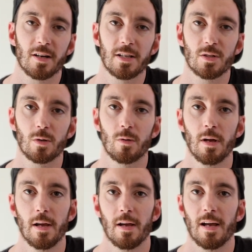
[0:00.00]
title,
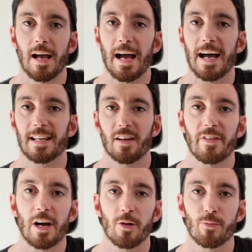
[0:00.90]
Adding the value